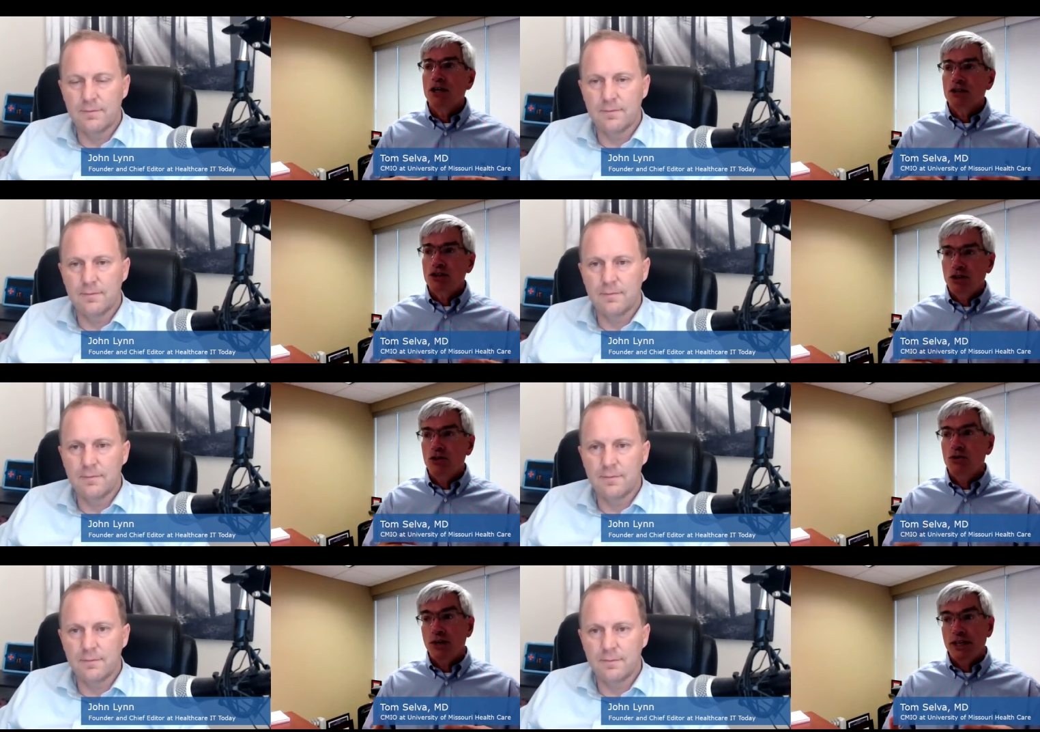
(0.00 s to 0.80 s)

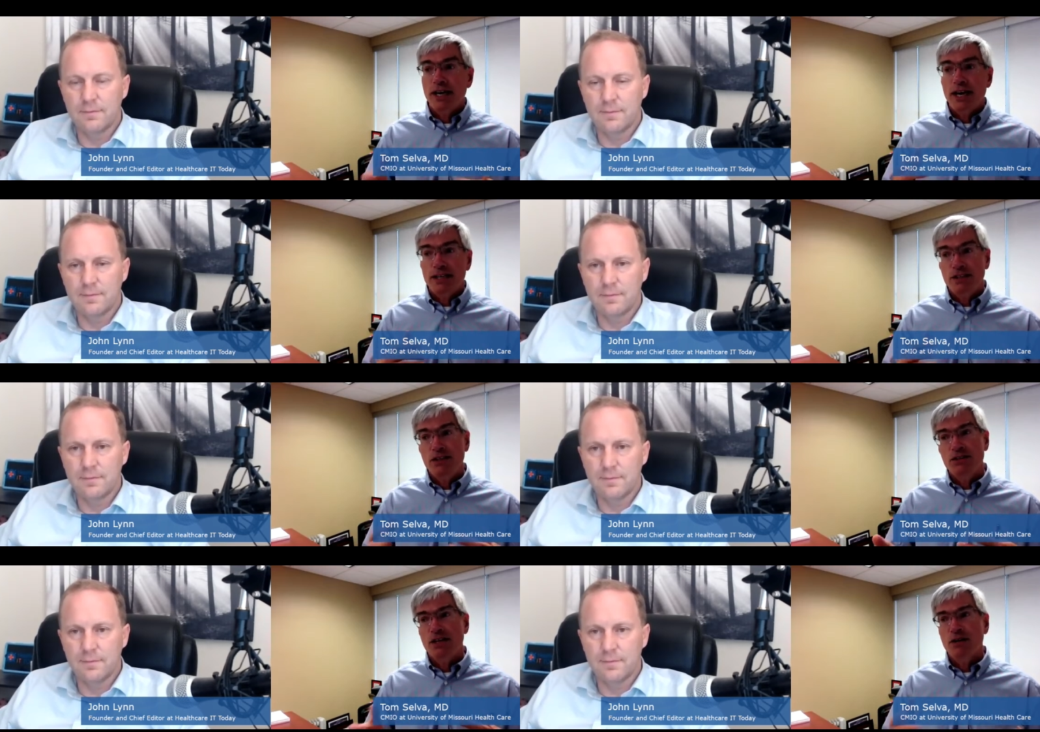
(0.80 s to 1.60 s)
Speaker 1: two, in the I
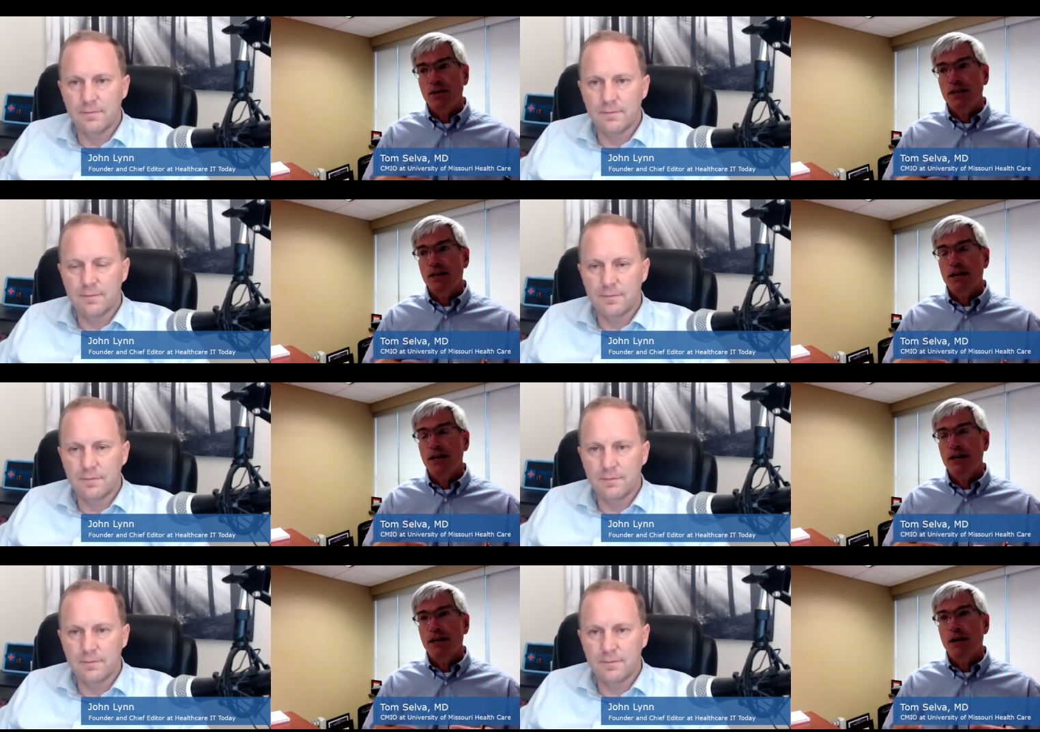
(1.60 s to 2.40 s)
C Us, it can be
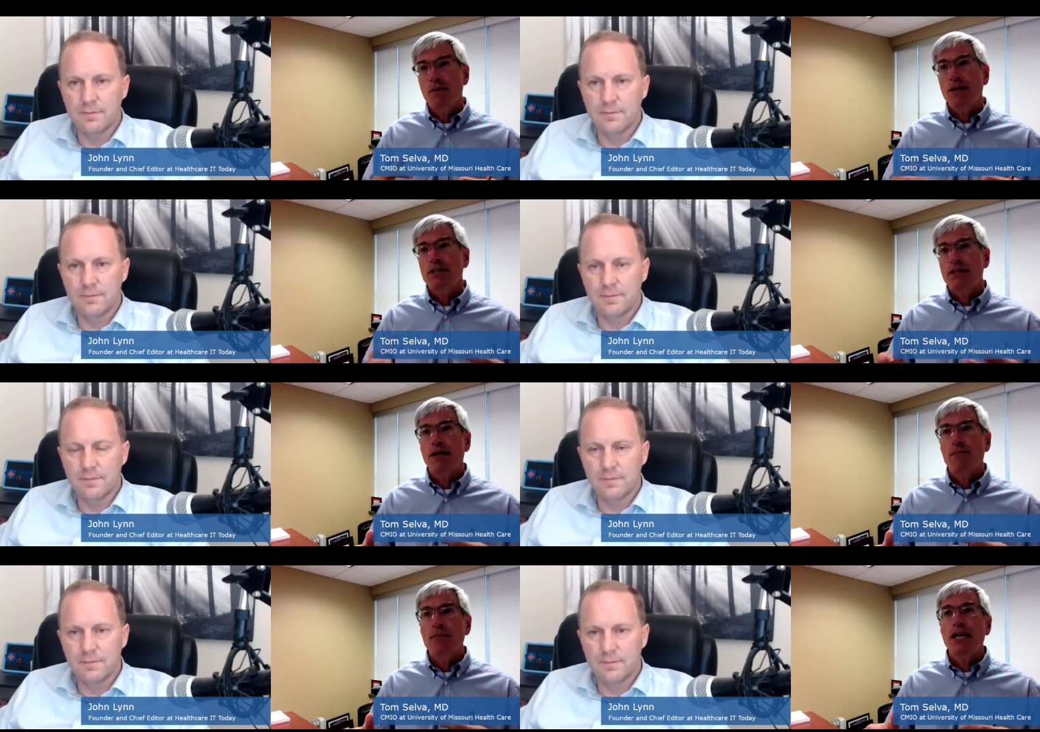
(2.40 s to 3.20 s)
uh, amongst
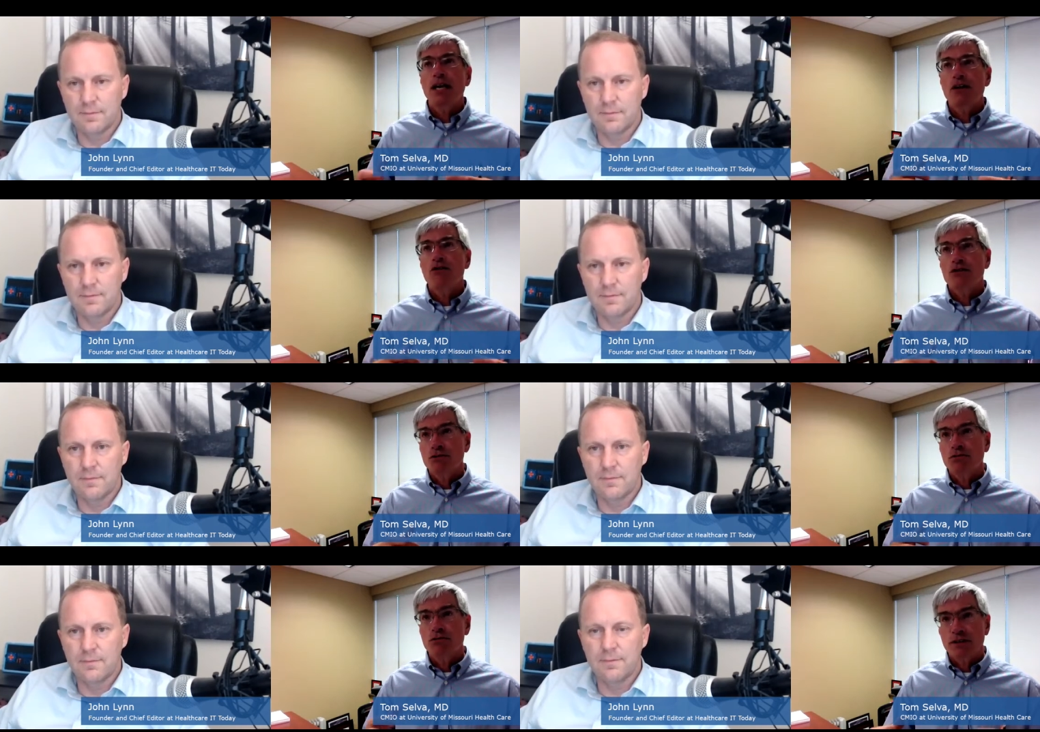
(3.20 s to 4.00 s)
the many other
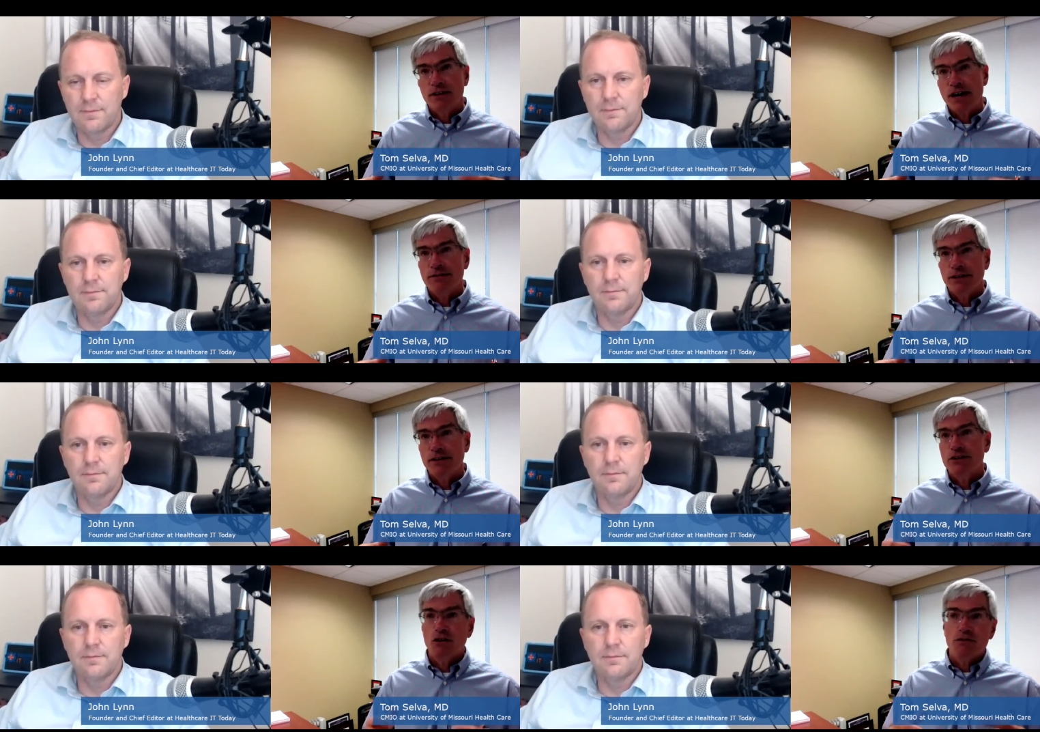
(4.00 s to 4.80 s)
tools that are out
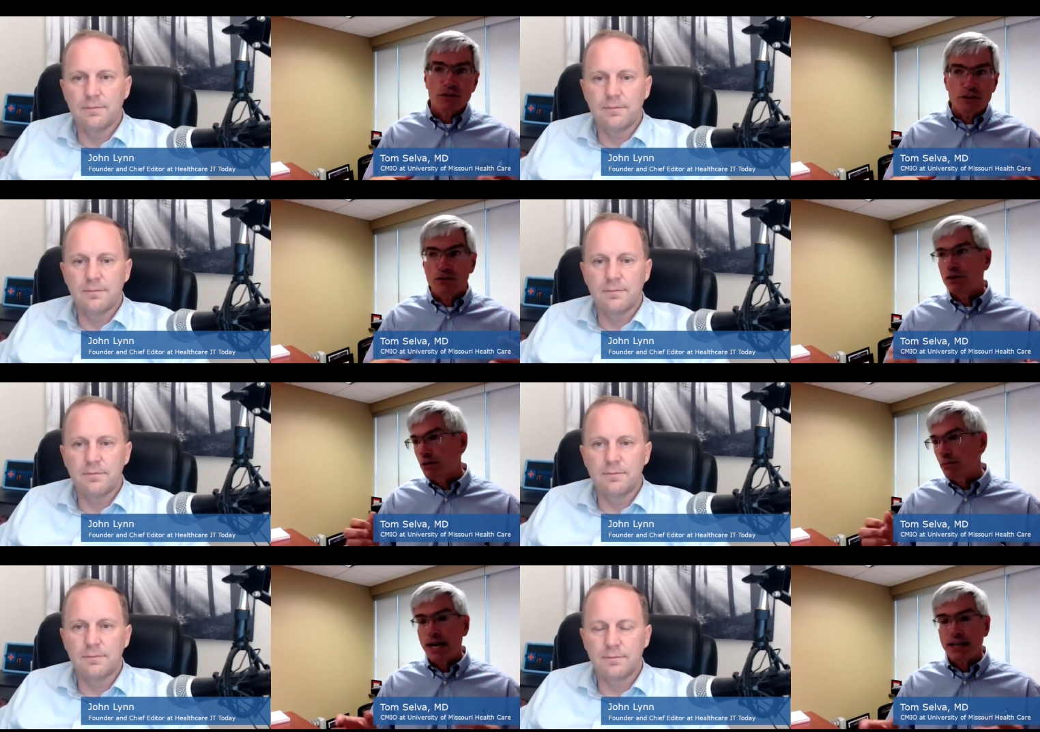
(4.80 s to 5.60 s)
there, SOFA
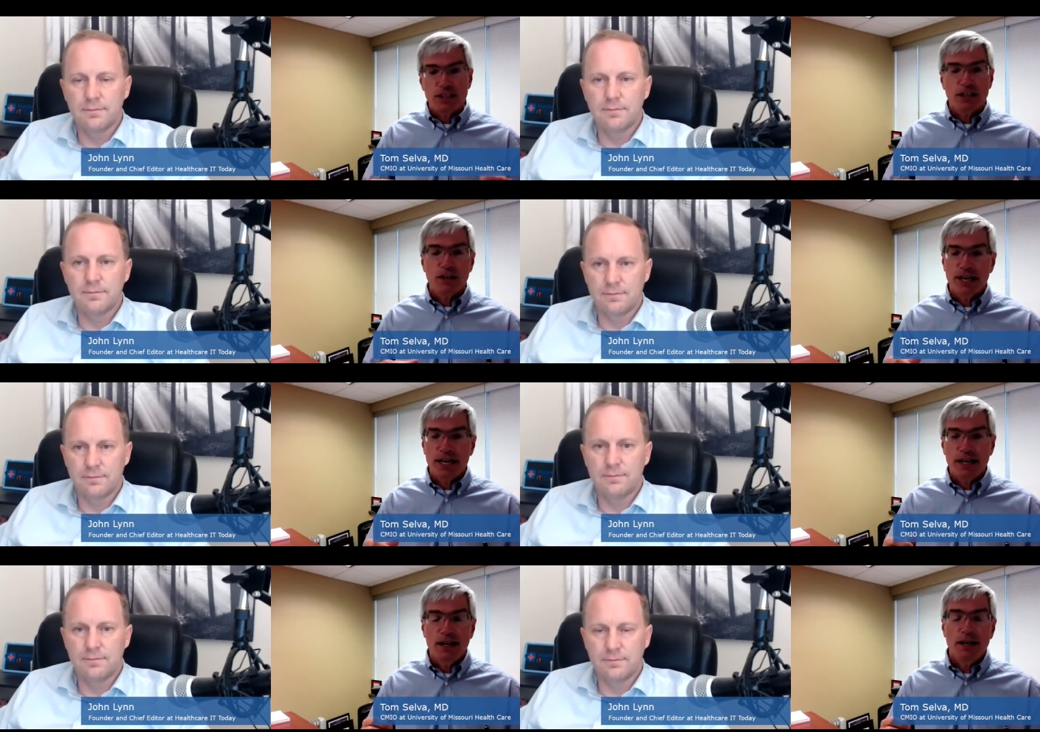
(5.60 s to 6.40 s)
scores, Apache, all
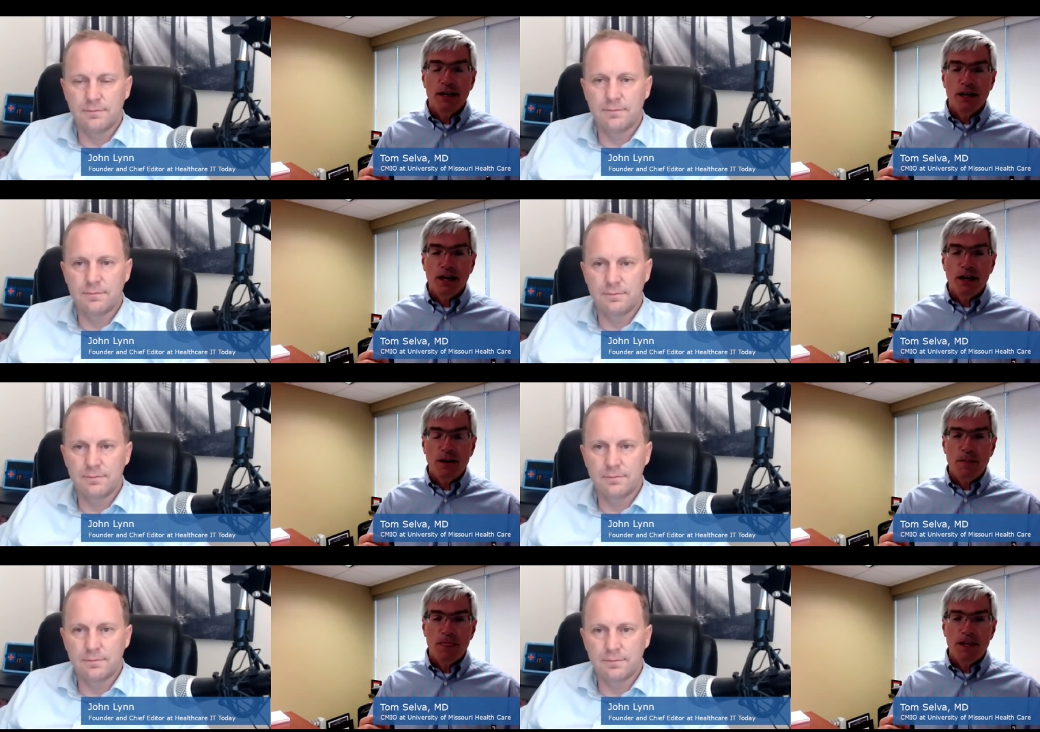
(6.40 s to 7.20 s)
that.
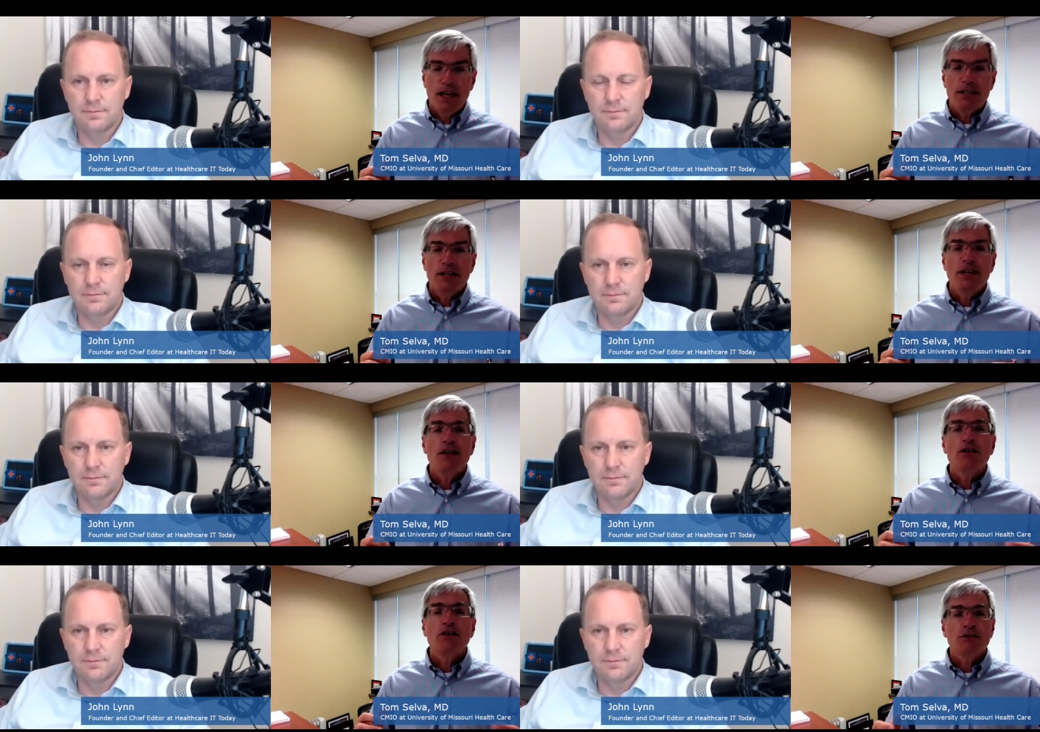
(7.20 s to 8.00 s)
Um, It's
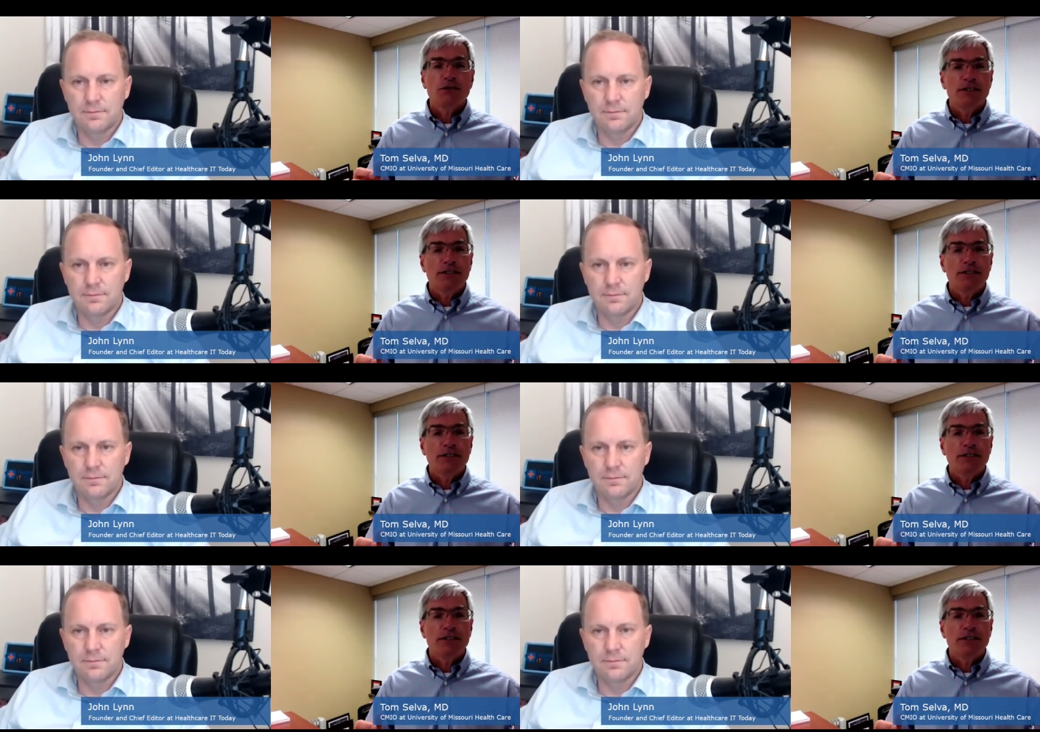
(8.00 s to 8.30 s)
another tool to